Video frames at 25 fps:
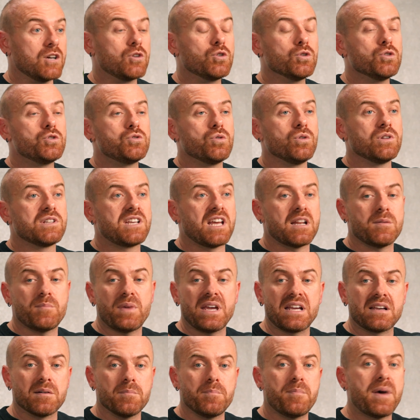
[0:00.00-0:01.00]
good tool can
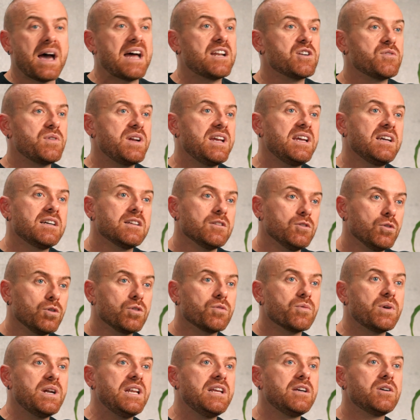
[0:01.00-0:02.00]
make a bad rig look
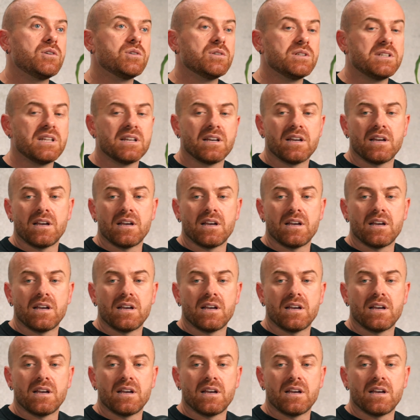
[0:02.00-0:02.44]
really good